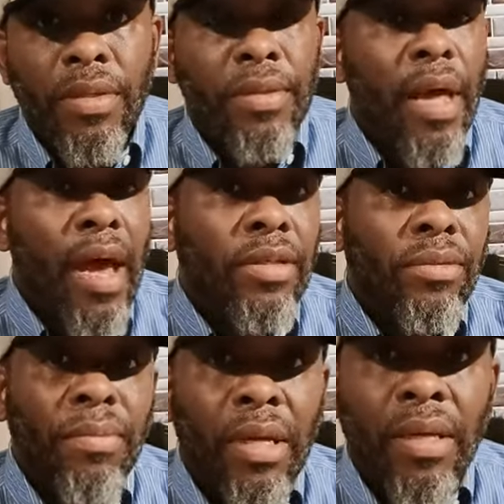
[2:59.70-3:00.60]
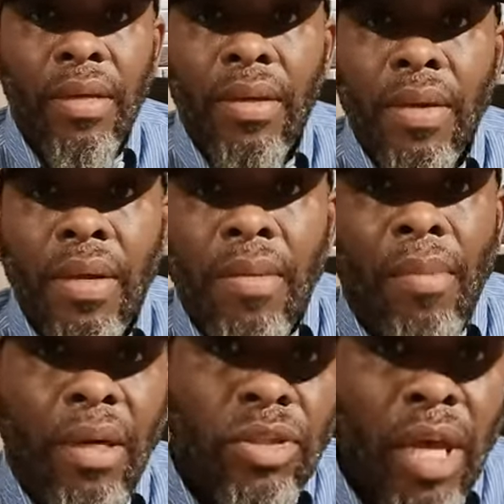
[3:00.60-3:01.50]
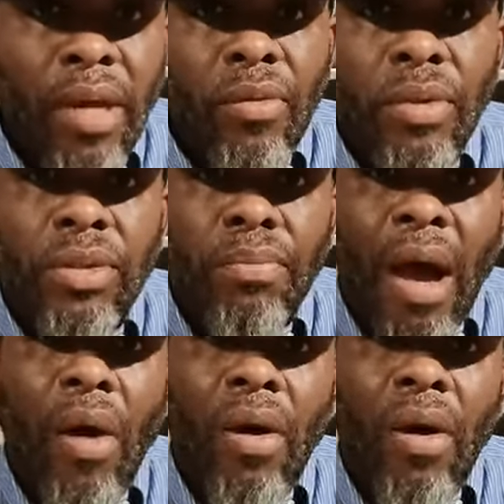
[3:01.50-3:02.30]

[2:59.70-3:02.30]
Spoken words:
That's me. My channel is about